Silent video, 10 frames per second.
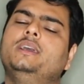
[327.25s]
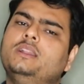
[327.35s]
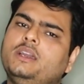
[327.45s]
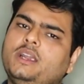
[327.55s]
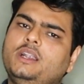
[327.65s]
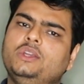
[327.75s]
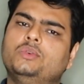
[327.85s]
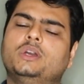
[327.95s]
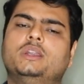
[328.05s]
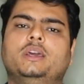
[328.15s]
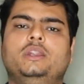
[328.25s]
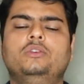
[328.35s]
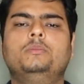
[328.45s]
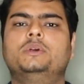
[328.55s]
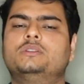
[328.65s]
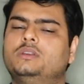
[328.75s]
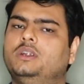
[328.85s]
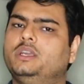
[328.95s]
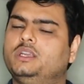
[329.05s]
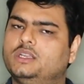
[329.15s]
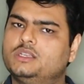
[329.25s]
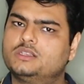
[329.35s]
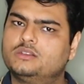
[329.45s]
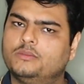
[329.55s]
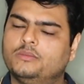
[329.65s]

in the end you can write your personal details